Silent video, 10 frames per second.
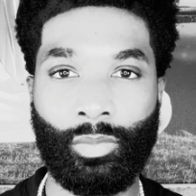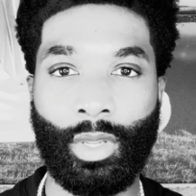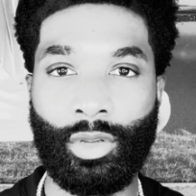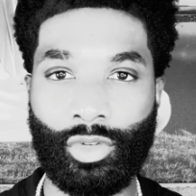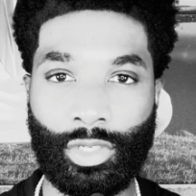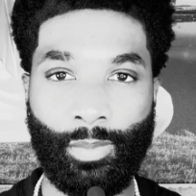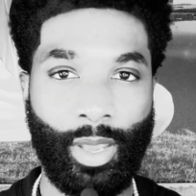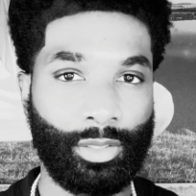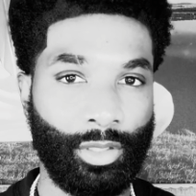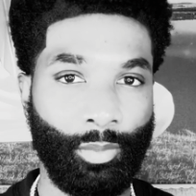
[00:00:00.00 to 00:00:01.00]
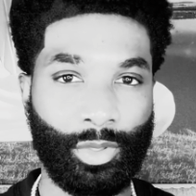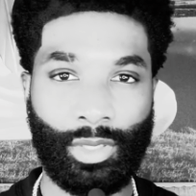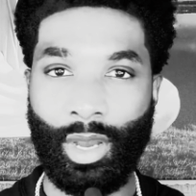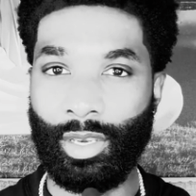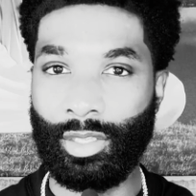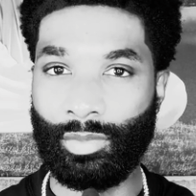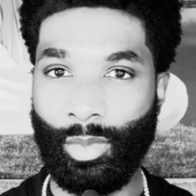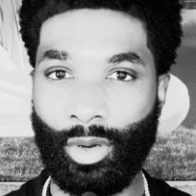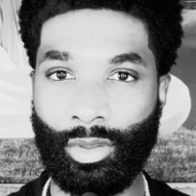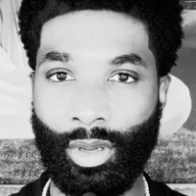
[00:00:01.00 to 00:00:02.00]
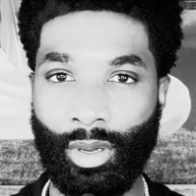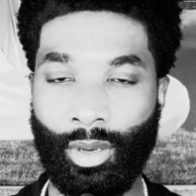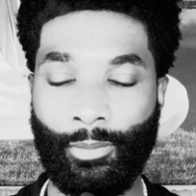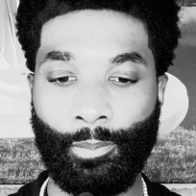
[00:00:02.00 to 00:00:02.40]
And you're just passing the baton in this marathon.